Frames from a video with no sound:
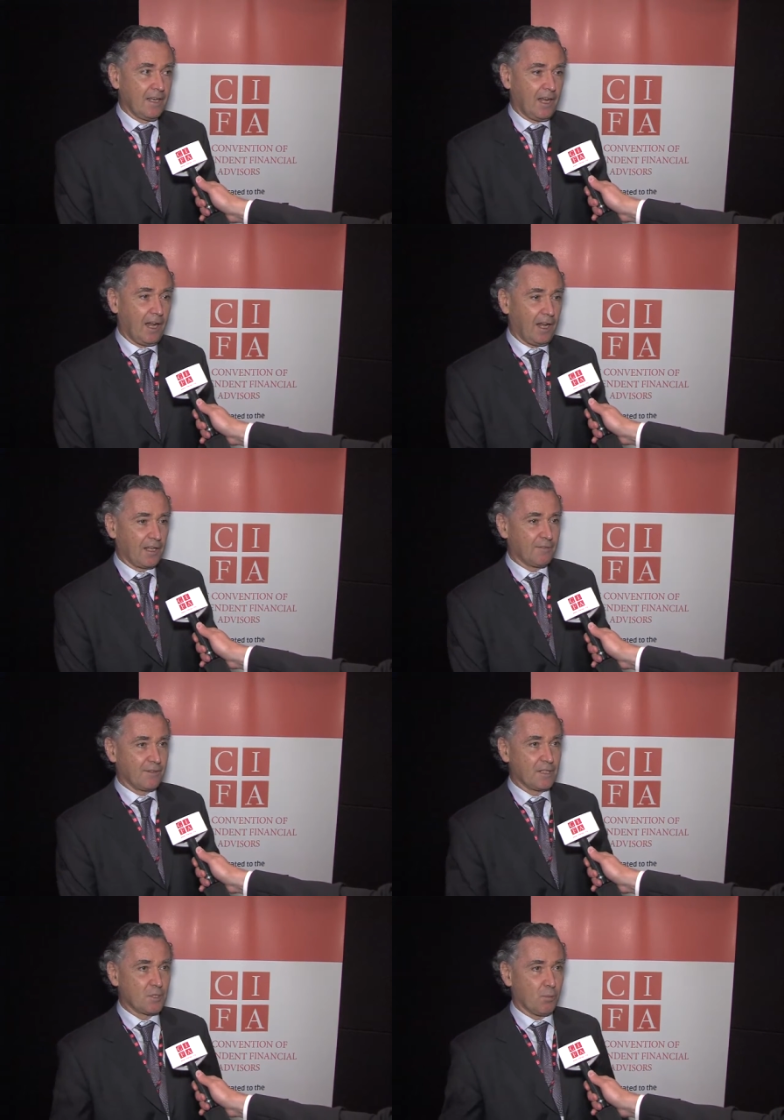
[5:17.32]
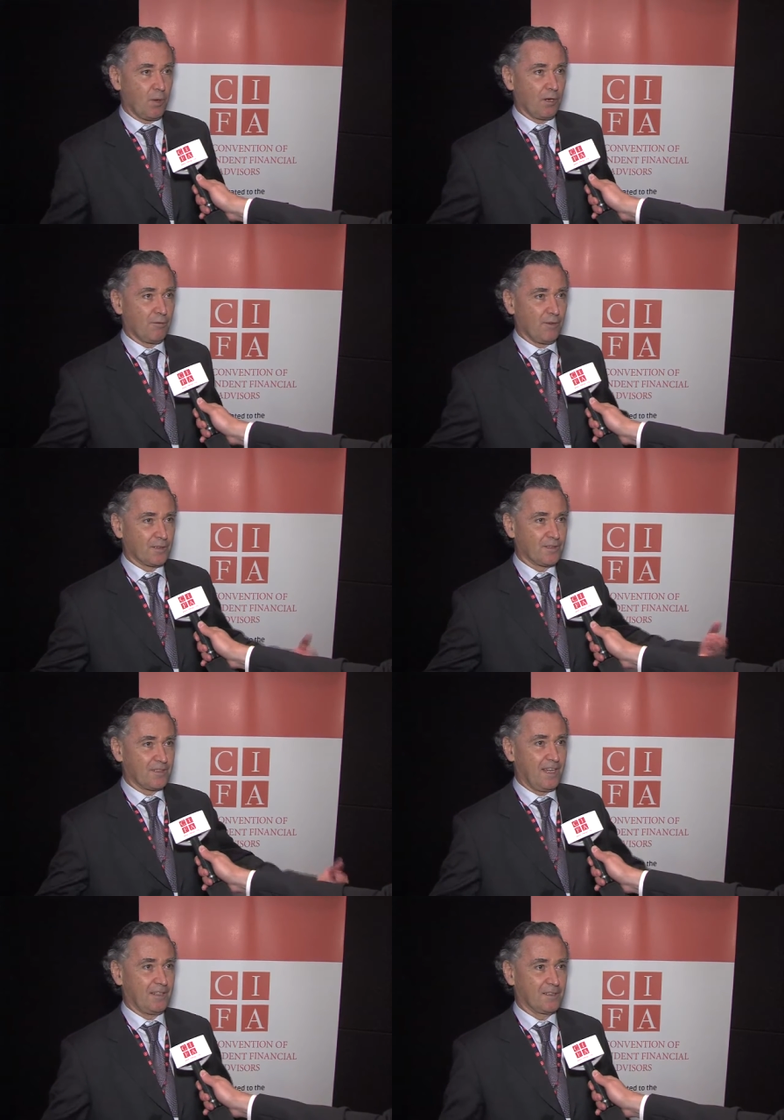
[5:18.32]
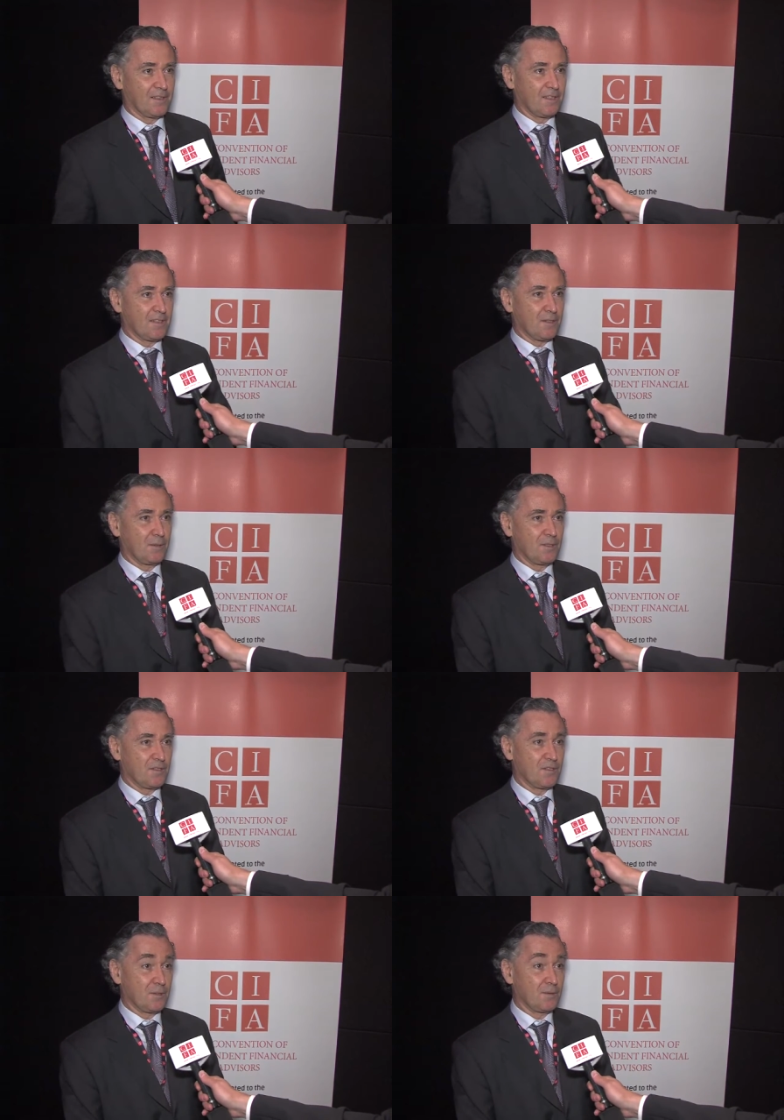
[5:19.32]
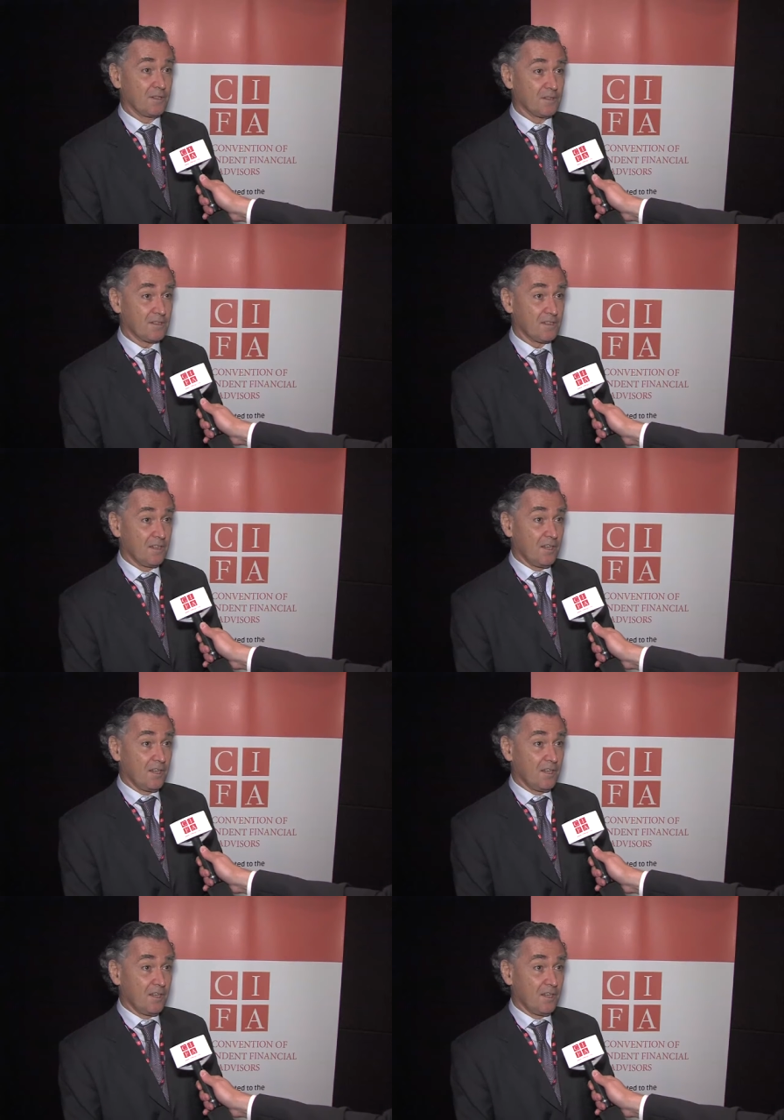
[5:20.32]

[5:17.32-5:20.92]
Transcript: if each one of us tells this to his students,